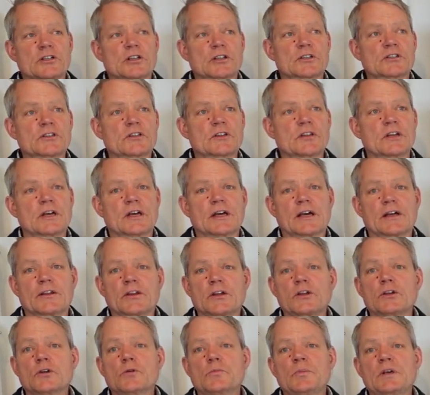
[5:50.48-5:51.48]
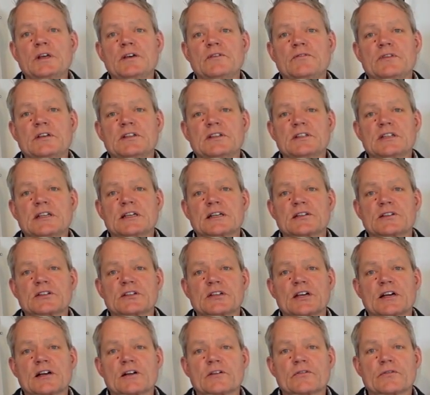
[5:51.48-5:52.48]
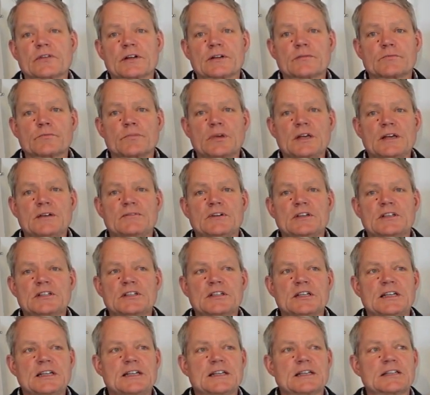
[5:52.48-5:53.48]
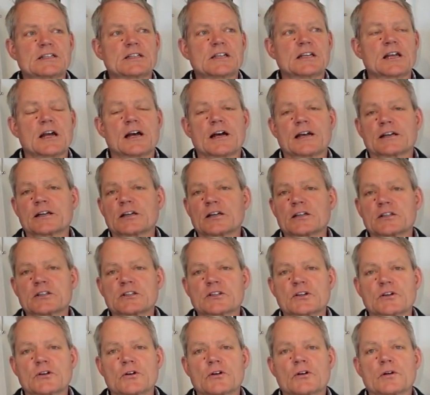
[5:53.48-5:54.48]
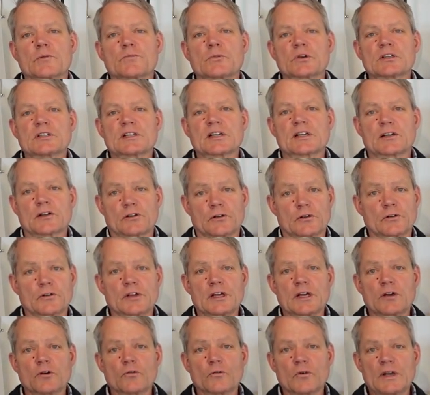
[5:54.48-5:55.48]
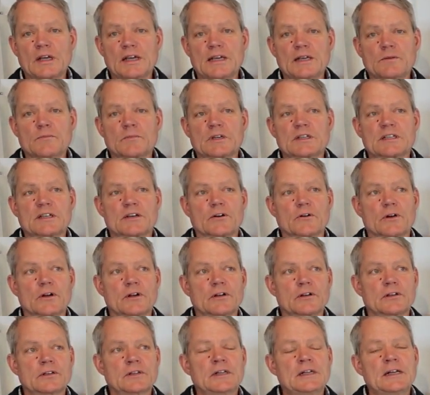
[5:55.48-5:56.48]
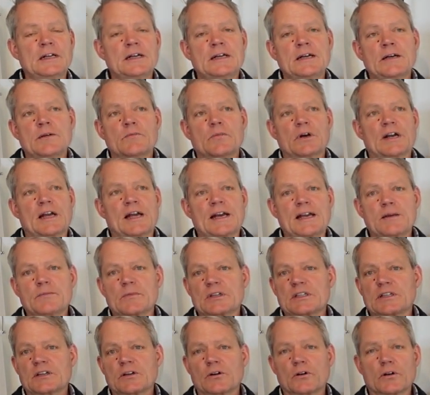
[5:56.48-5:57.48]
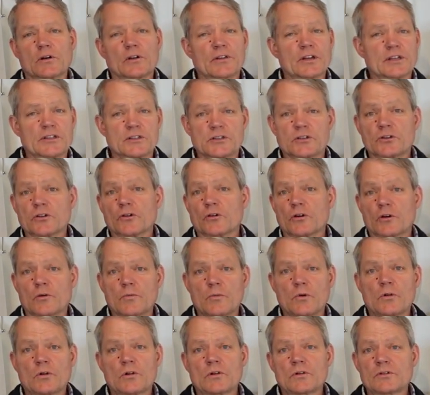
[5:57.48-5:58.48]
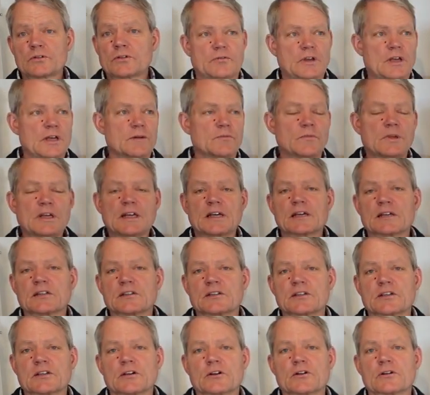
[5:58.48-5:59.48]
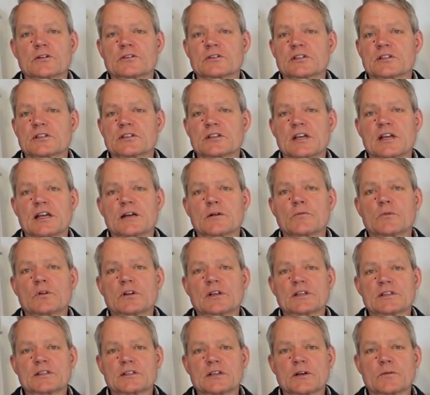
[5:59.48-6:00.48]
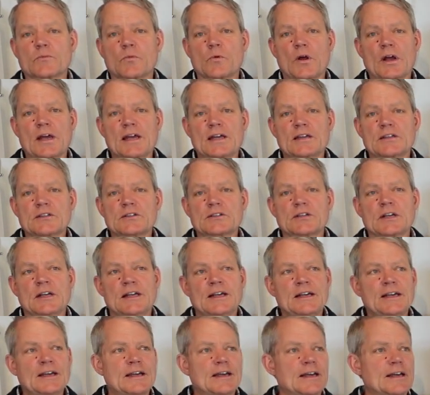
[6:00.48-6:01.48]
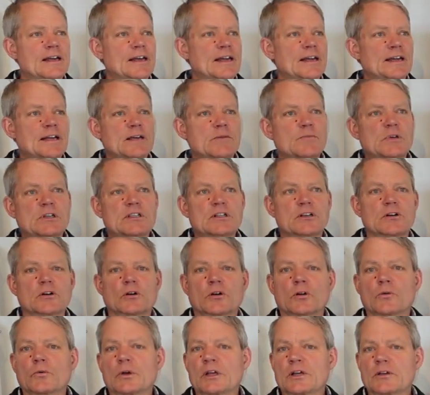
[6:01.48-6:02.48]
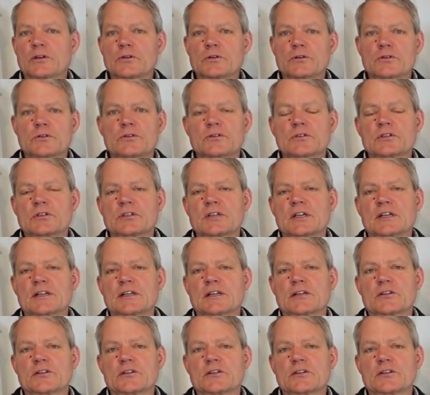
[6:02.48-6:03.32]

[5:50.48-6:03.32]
just the, the UPVC itself. And PVC is not considered a particularly green material, but any material that's durable can be considered sustainable in some ways. Any material we use in